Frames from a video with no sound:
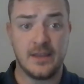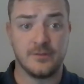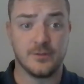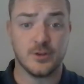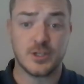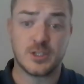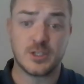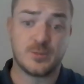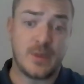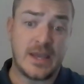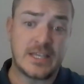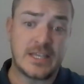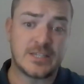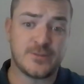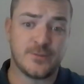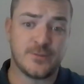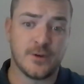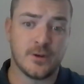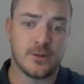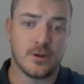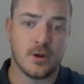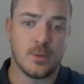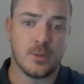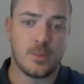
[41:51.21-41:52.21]
If they're spaced
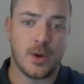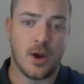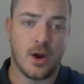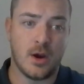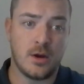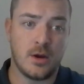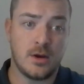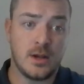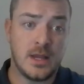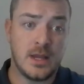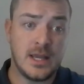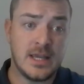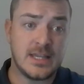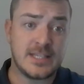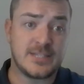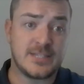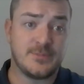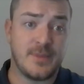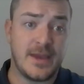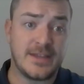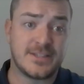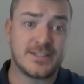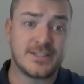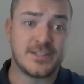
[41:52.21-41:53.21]
further apart,
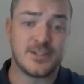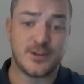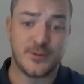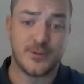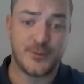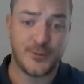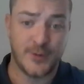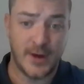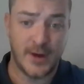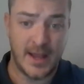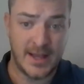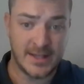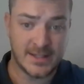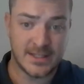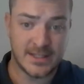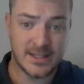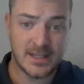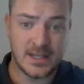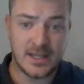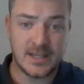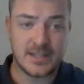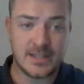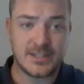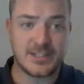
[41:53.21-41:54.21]
space is your friend.
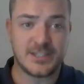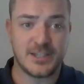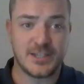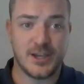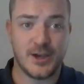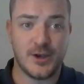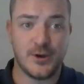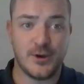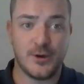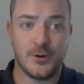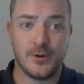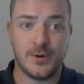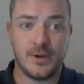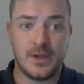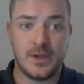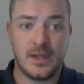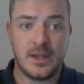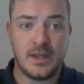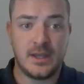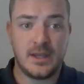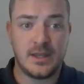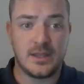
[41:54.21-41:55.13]
So